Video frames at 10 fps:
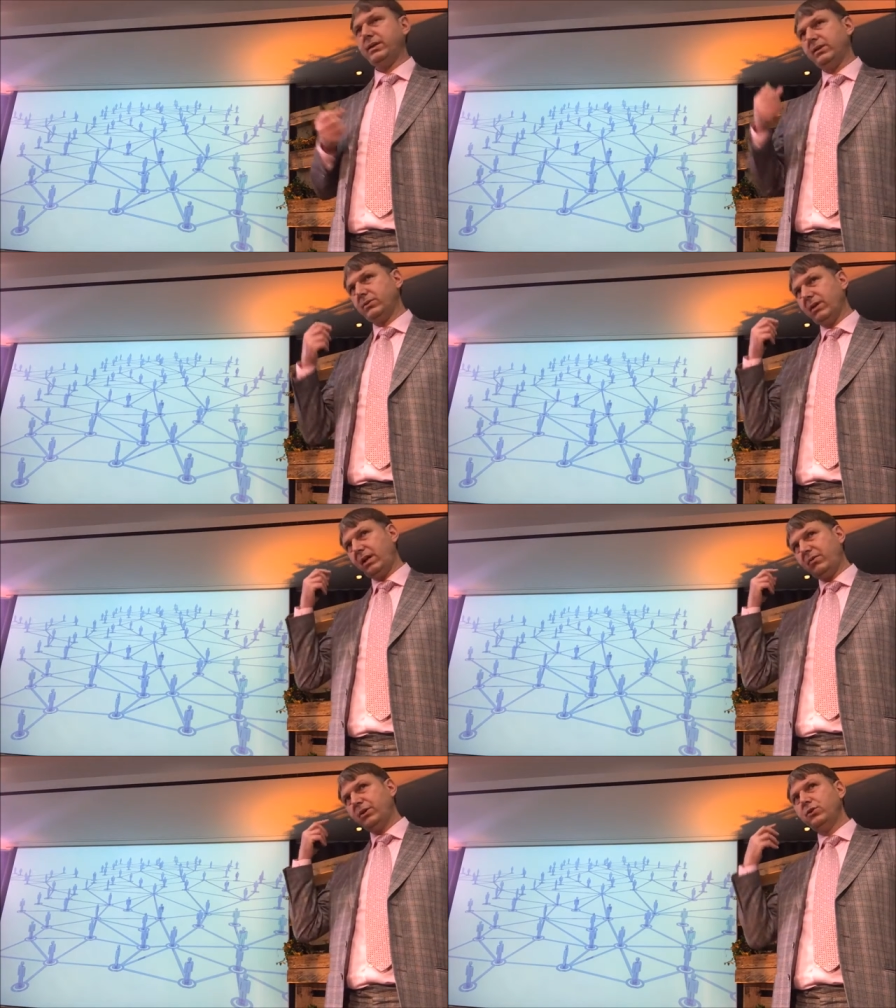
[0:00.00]
We need to
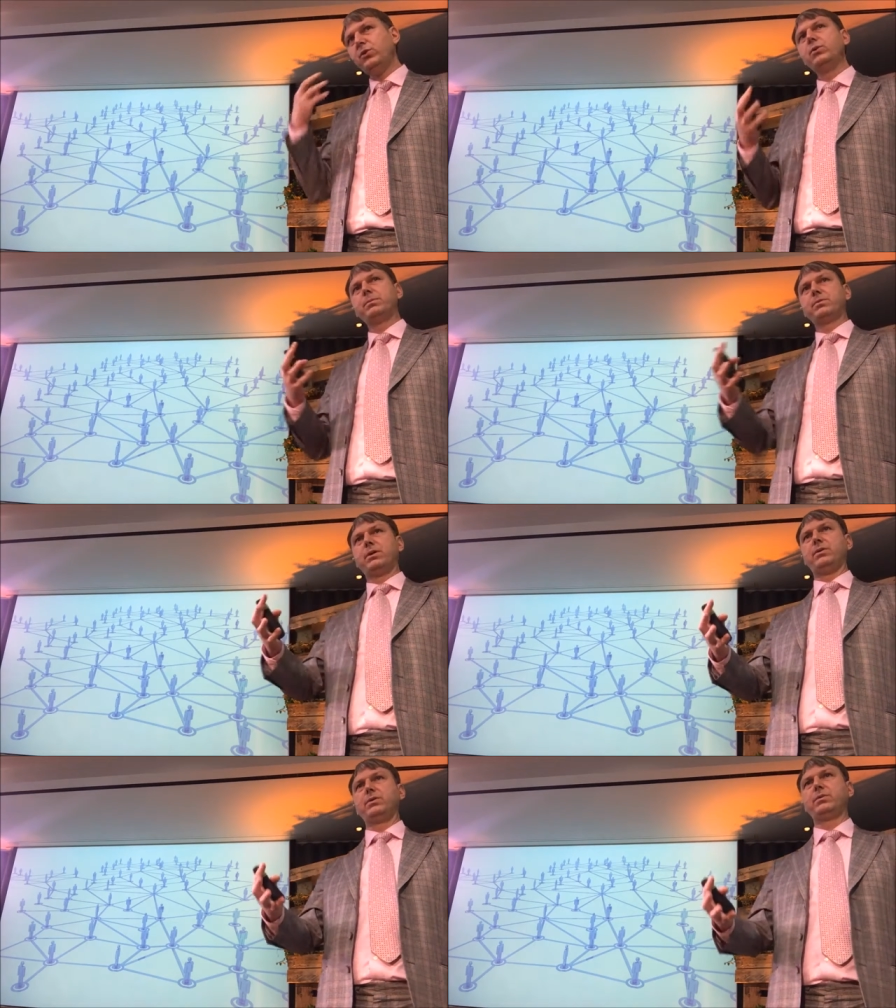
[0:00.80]
have a new
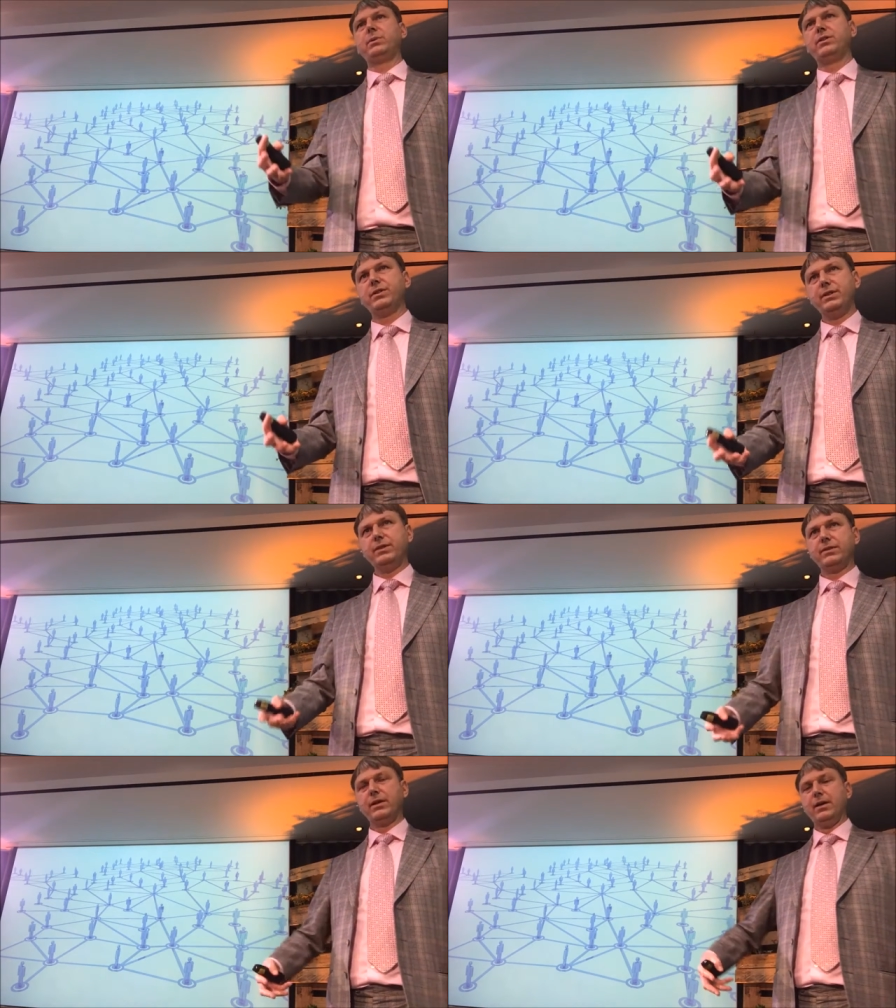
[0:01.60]
approach which
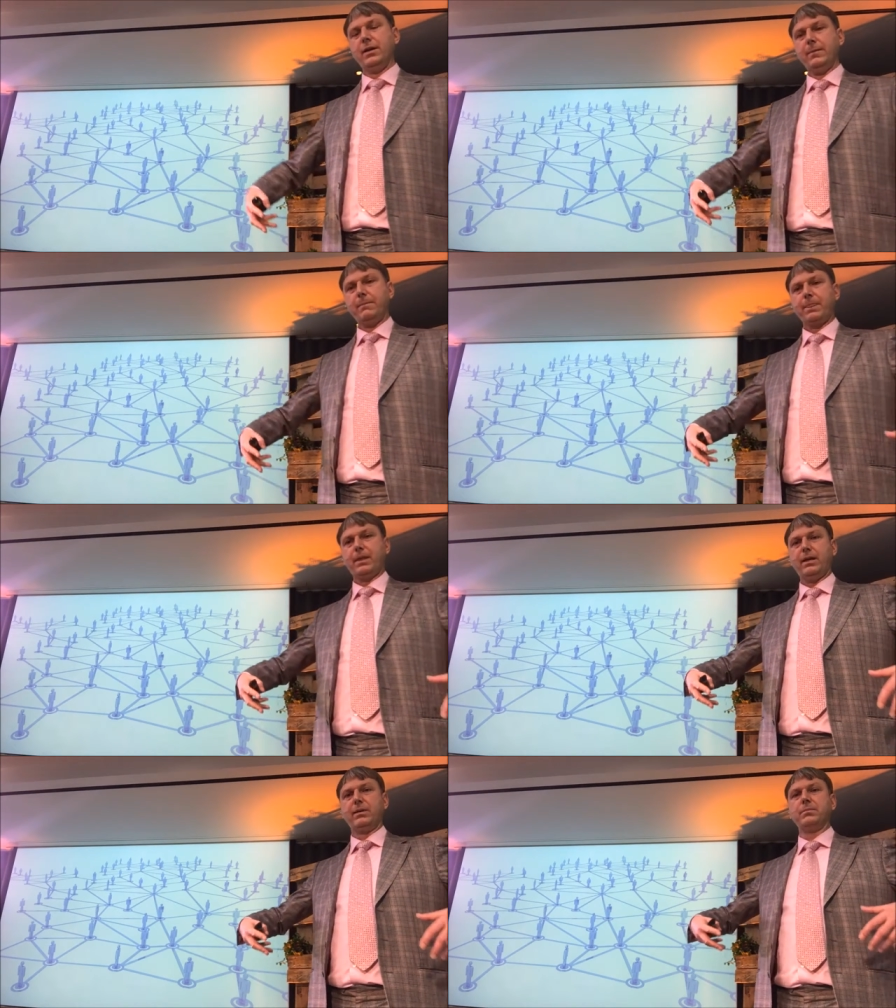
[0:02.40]
is
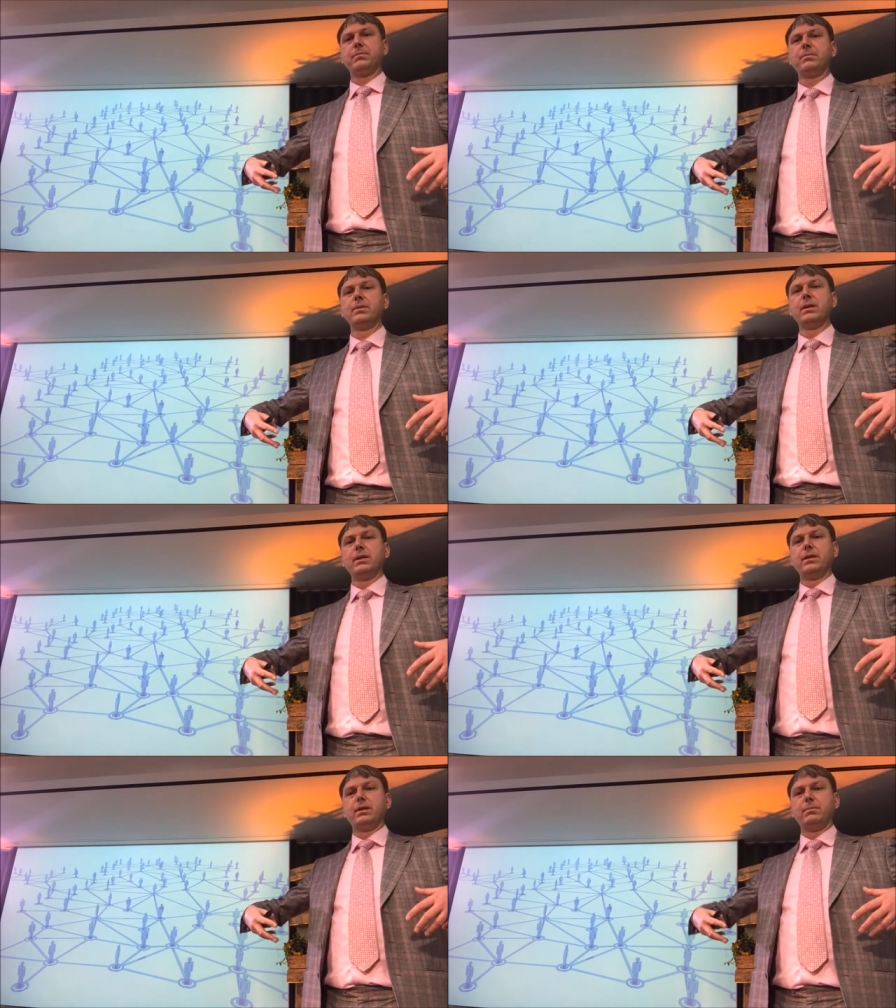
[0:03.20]
um,
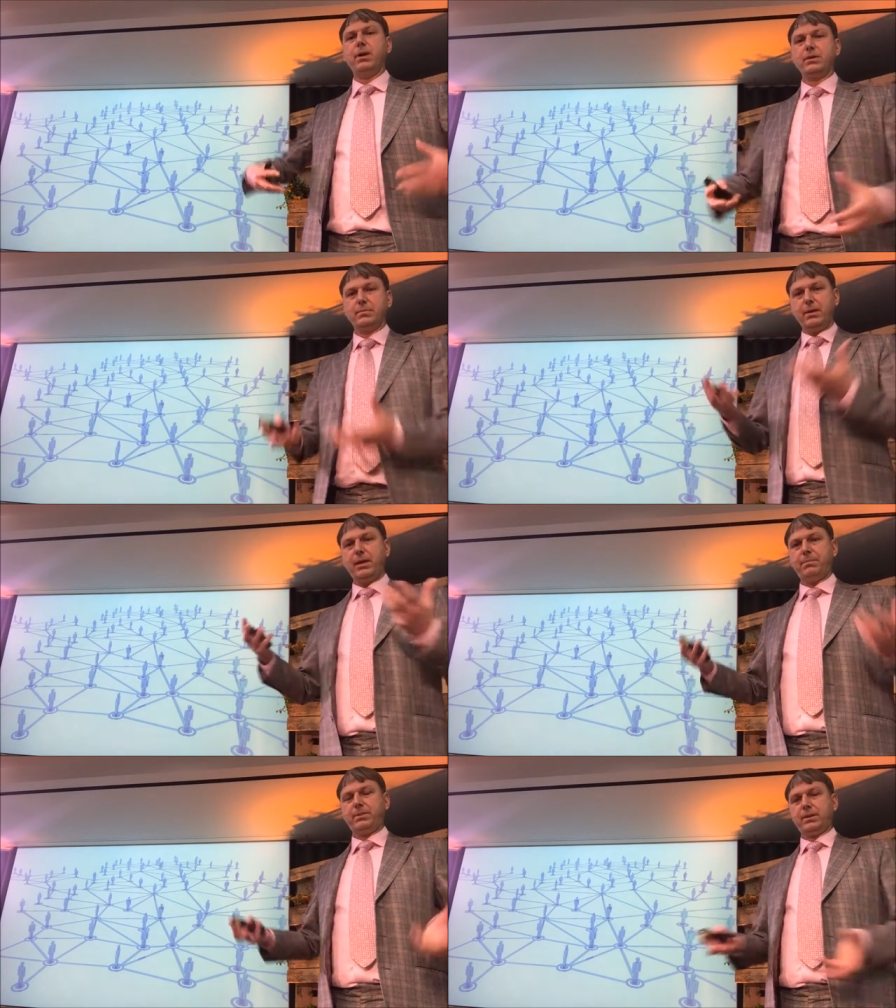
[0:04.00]

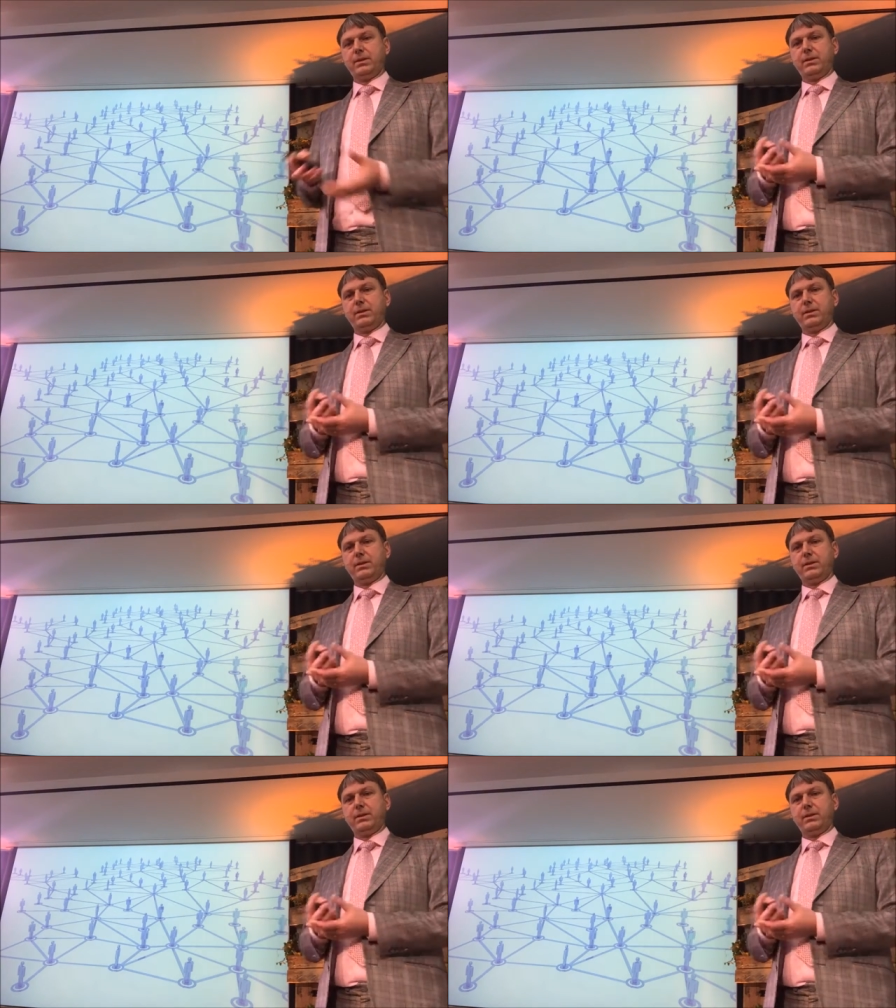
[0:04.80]
bottom-up